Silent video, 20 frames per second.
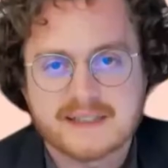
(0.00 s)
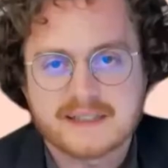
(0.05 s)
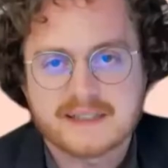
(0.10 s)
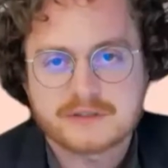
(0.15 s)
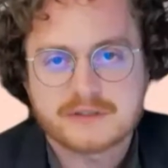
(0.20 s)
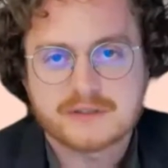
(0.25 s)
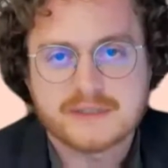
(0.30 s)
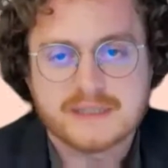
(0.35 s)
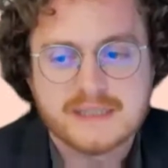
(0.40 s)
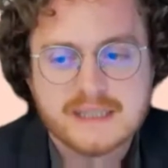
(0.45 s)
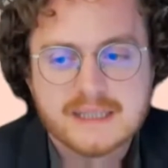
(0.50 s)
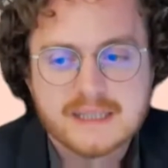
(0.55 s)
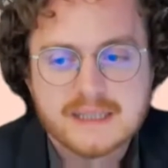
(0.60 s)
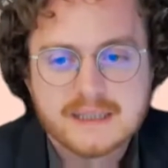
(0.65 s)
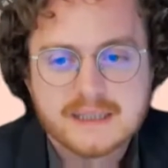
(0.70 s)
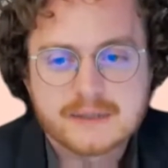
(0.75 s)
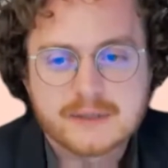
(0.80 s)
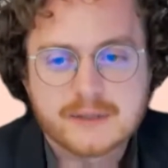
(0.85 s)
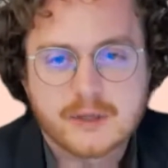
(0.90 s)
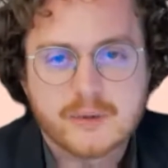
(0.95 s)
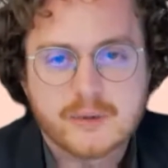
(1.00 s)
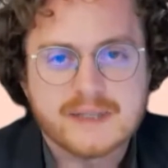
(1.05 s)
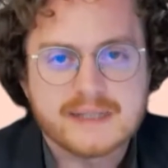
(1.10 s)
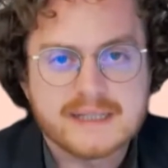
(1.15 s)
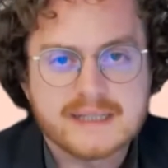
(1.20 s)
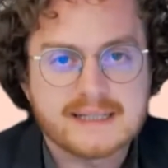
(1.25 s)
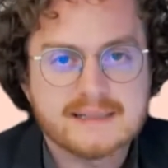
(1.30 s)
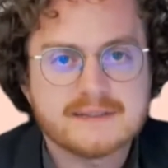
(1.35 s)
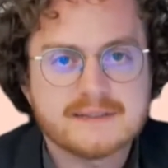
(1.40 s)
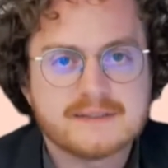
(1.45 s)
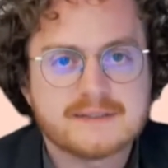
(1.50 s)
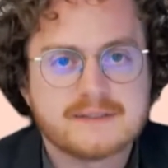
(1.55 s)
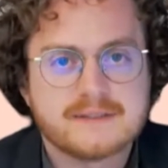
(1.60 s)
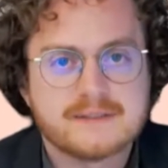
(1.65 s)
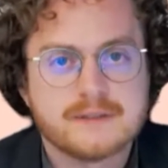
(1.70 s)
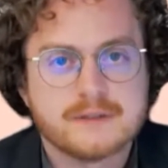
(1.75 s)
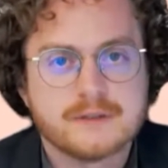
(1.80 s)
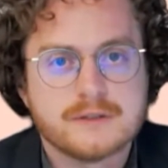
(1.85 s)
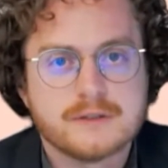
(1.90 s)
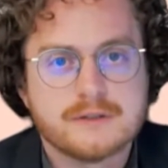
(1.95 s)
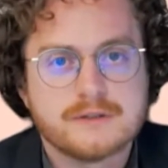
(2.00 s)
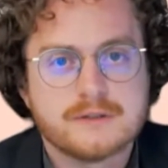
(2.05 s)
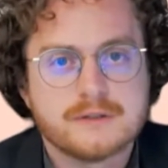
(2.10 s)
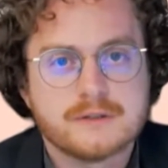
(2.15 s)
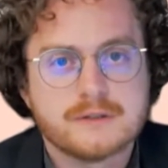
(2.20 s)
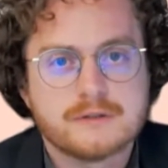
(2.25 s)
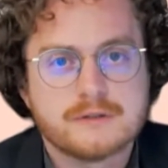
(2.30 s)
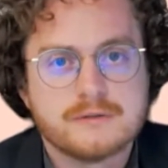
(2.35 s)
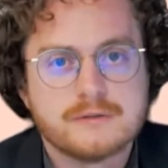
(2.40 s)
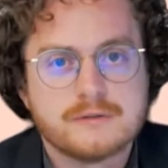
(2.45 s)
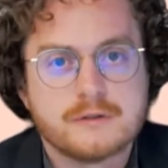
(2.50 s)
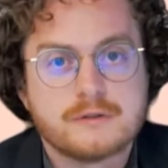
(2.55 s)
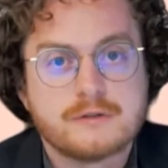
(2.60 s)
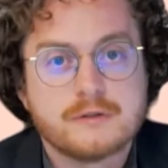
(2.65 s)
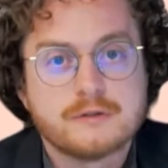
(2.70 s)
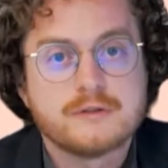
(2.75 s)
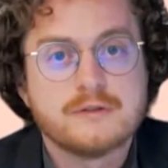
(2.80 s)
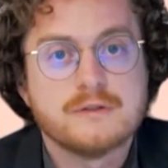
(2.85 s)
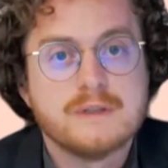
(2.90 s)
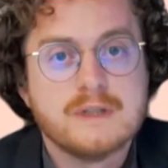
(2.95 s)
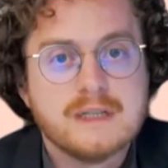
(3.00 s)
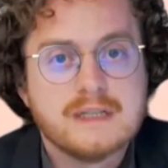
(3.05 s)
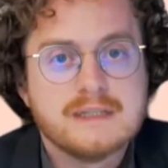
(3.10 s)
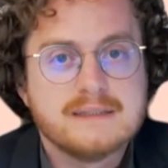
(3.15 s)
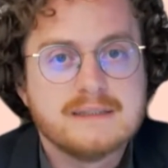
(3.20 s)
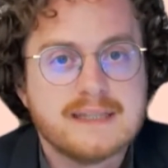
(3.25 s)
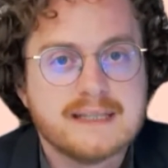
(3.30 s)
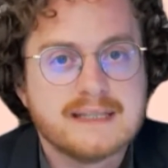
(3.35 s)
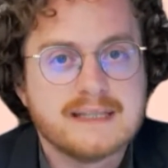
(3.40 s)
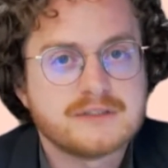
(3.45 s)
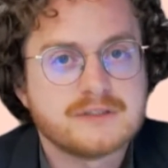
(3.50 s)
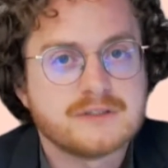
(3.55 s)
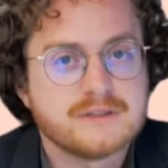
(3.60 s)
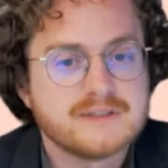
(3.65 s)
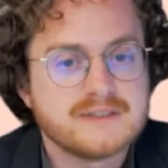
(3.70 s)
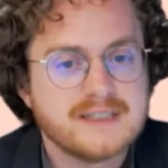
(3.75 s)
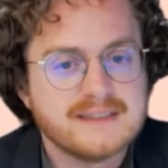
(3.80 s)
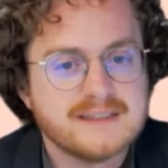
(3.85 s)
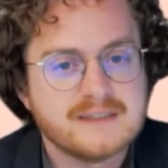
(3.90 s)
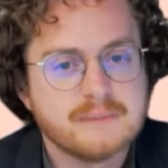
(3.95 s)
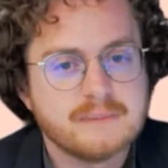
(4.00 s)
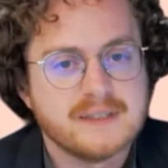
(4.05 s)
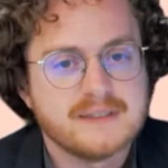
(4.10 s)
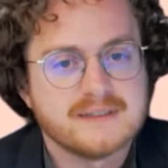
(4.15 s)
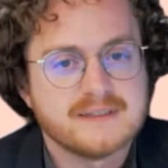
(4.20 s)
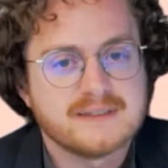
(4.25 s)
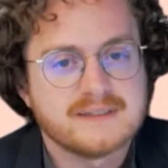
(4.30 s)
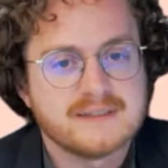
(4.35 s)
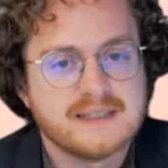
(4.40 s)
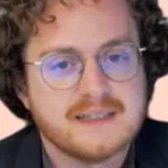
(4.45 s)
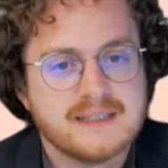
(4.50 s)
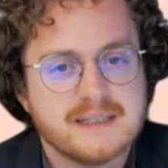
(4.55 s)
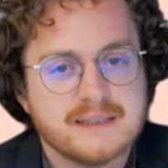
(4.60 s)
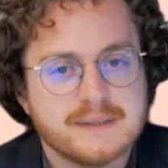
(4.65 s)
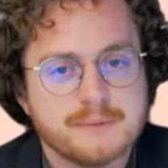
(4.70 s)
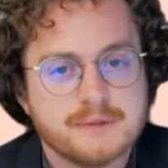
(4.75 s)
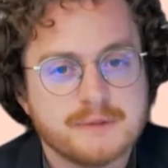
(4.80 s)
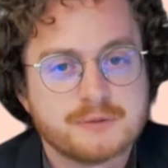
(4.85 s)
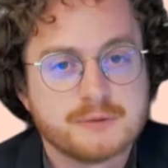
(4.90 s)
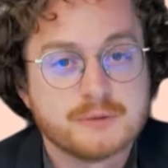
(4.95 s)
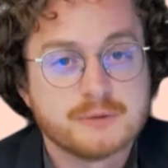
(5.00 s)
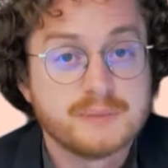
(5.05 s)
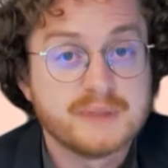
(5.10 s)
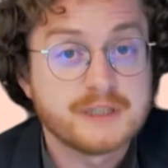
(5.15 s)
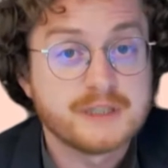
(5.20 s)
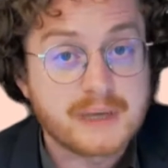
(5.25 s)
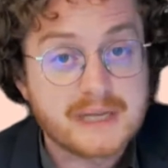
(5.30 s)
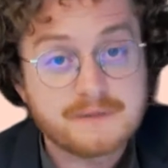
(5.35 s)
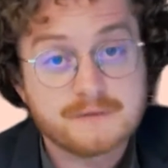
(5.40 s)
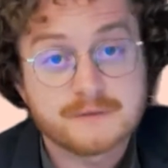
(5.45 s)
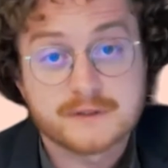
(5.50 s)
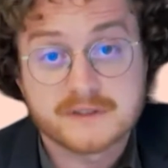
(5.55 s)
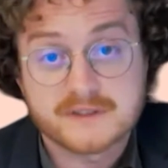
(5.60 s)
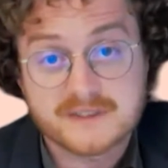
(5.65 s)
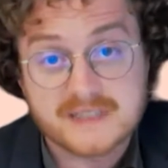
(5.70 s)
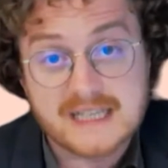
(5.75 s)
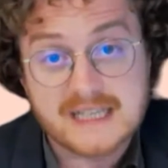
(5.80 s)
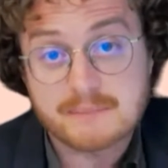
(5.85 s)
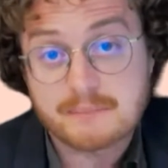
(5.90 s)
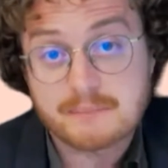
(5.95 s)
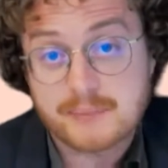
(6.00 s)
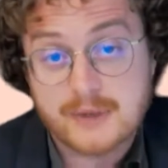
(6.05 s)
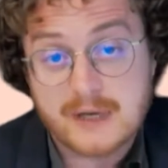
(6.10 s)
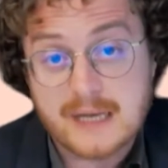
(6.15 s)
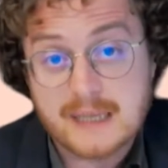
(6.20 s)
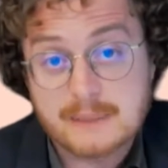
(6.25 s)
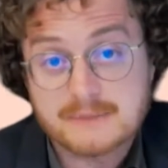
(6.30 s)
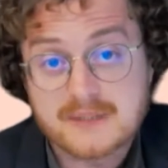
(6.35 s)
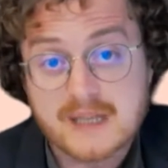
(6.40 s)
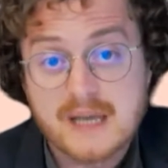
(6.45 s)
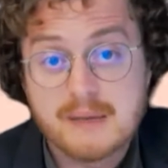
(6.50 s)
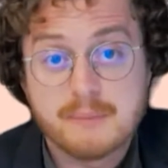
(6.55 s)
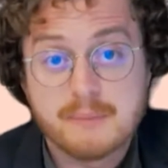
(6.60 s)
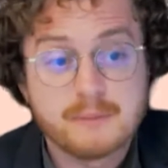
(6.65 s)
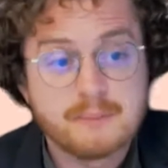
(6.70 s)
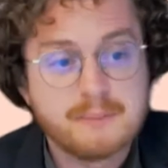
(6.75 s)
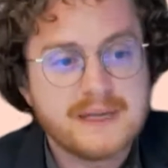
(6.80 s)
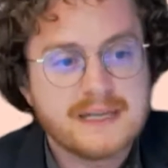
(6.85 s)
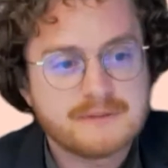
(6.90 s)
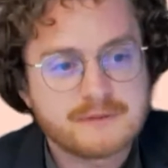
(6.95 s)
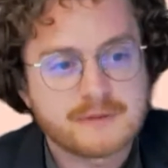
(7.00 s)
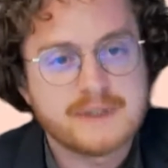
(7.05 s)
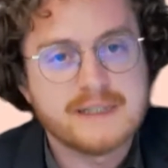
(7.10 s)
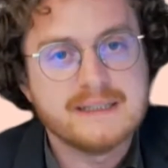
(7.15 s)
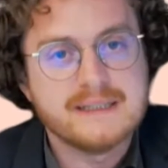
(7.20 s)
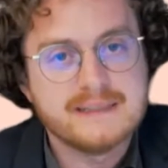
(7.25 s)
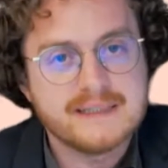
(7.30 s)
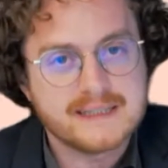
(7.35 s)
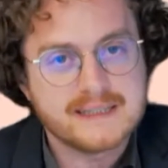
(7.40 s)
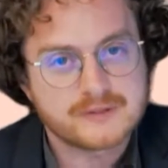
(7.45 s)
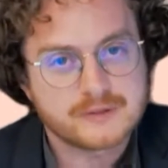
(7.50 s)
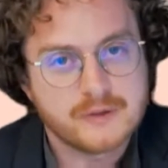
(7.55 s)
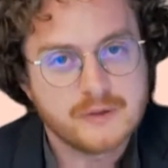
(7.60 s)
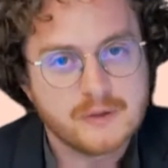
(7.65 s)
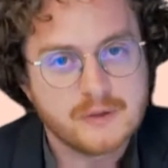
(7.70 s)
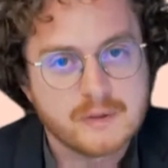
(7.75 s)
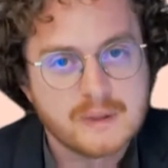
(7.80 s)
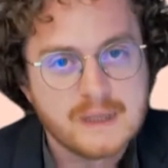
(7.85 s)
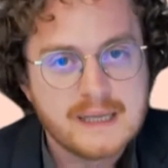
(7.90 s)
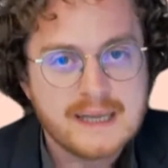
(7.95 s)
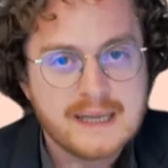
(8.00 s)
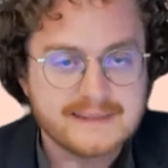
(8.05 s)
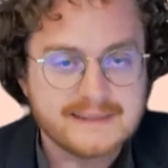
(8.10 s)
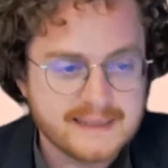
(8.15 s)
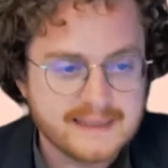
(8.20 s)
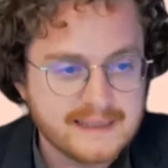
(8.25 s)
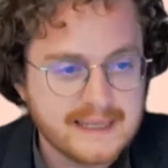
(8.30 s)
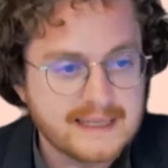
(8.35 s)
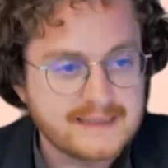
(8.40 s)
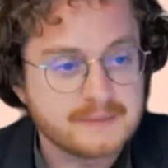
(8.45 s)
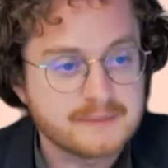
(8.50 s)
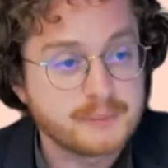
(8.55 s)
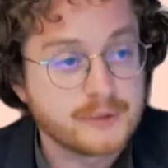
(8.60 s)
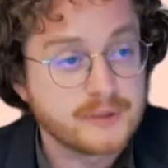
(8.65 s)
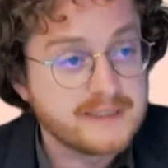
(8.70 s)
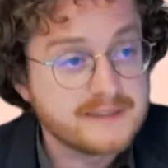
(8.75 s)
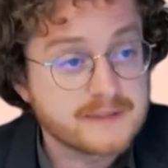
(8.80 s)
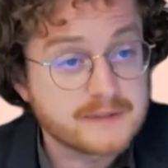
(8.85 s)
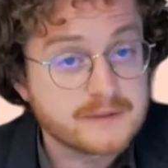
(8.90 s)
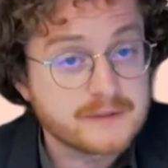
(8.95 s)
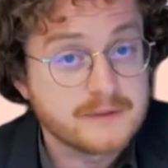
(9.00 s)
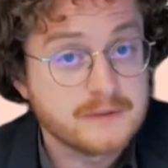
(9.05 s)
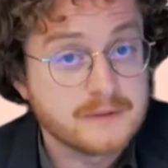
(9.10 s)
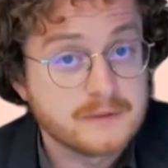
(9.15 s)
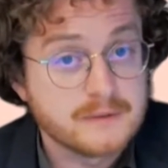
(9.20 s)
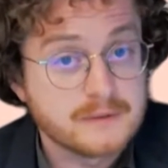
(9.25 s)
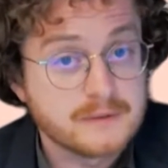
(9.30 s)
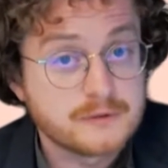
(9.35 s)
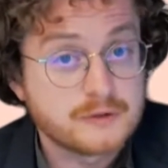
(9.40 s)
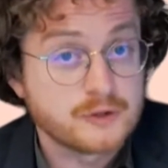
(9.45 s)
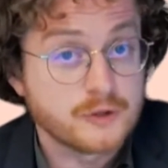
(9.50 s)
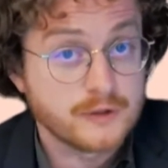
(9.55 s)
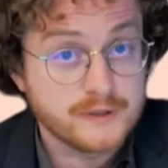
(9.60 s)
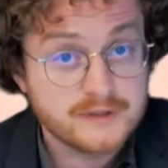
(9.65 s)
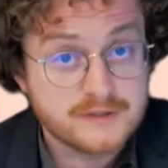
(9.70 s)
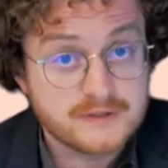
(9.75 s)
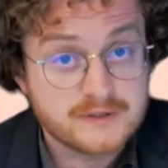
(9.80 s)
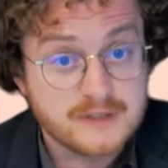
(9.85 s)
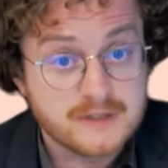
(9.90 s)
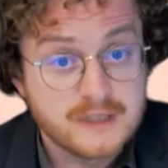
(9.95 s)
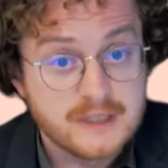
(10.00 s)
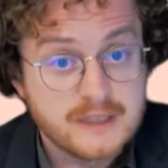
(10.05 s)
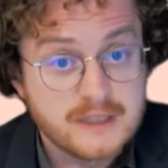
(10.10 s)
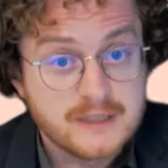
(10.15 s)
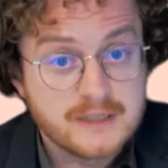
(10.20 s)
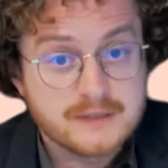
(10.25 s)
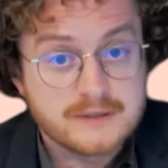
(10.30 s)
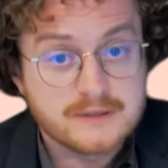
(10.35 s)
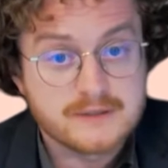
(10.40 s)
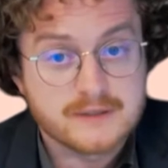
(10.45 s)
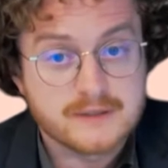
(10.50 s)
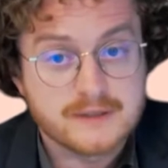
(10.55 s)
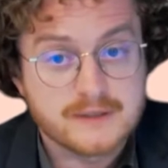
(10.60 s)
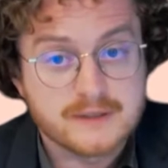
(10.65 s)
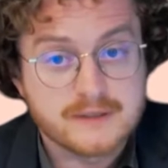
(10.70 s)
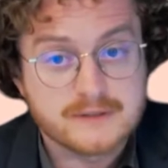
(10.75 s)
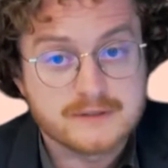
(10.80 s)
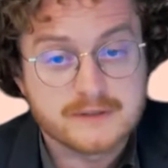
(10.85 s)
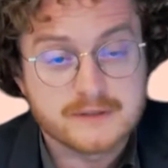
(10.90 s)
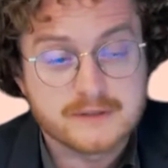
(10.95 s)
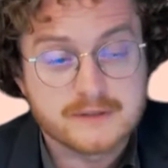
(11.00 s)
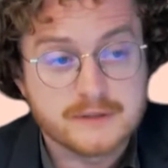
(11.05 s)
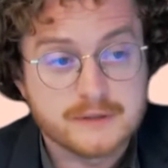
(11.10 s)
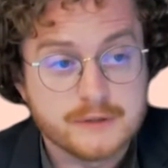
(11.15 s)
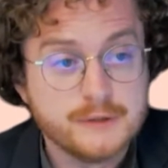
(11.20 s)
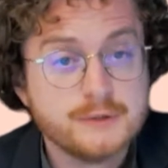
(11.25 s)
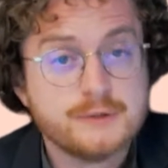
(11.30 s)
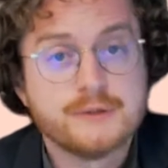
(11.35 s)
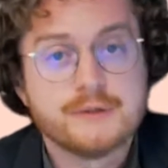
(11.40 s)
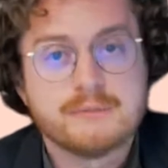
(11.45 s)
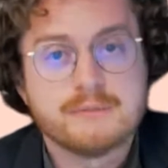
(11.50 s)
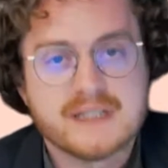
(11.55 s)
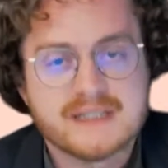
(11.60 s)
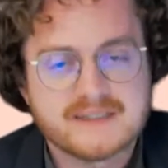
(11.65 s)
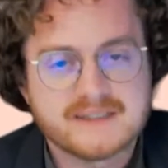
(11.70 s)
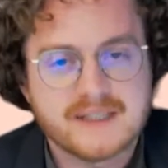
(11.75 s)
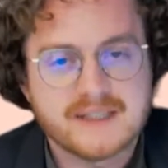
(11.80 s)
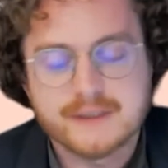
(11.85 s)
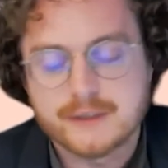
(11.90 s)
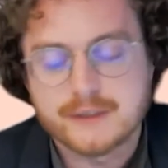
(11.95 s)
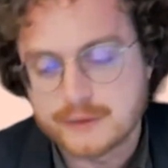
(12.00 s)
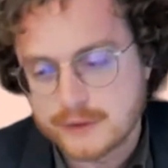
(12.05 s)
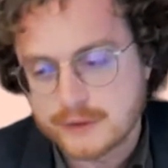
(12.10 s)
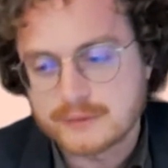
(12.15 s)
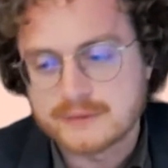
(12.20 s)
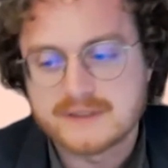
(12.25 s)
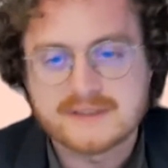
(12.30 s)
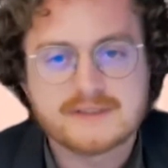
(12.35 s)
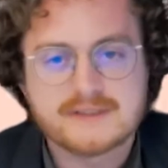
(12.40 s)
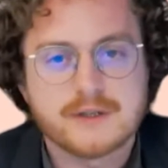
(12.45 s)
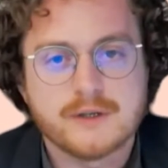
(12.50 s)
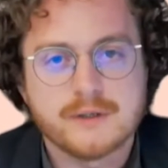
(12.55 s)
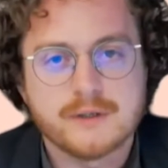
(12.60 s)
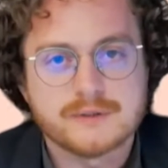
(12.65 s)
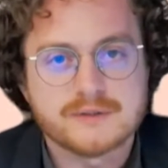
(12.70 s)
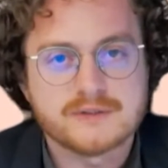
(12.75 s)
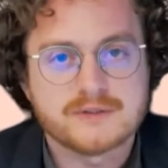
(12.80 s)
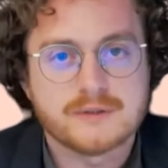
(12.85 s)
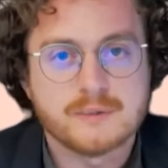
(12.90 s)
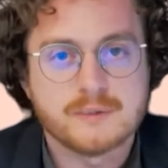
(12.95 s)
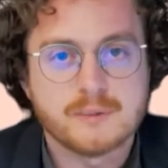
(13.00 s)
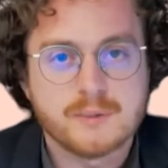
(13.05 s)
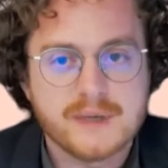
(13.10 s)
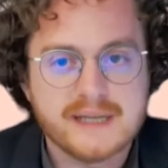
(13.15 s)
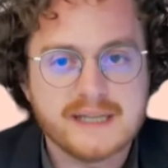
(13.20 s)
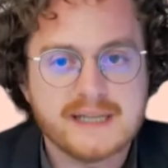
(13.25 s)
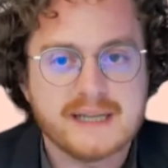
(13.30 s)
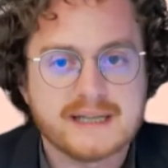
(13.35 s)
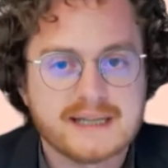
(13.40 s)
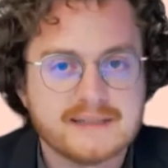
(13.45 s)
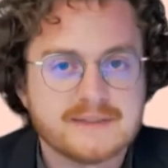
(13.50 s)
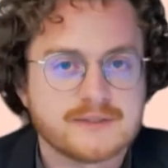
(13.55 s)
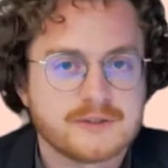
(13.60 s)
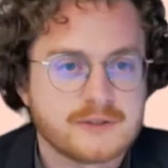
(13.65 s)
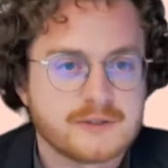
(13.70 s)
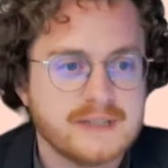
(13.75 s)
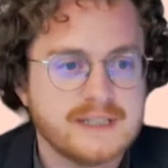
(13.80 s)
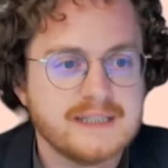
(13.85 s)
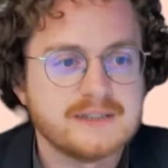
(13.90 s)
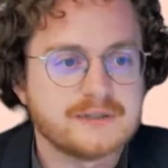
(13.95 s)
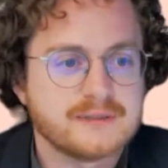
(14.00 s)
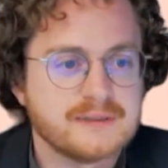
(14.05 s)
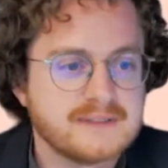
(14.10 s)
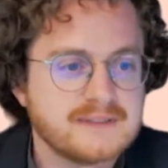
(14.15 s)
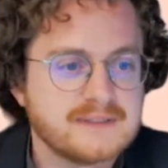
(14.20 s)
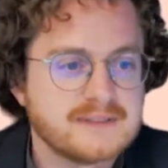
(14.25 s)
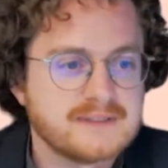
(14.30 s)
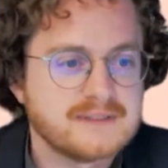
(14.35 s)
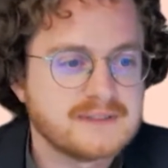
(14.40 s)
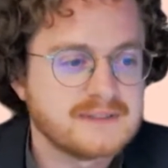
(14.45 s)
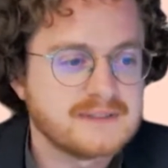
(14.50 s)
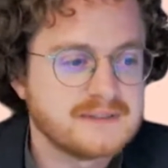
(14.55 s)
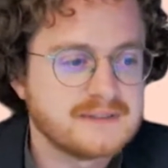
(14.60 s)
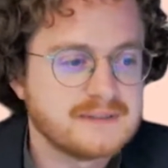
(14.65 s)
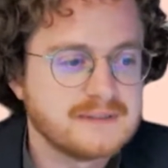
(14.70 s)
actually go against the total national sentiment, which would be great for the state, perhaps, but bad for India as a whole. And then at the political choice, the union might say, no, this goes way against our interests.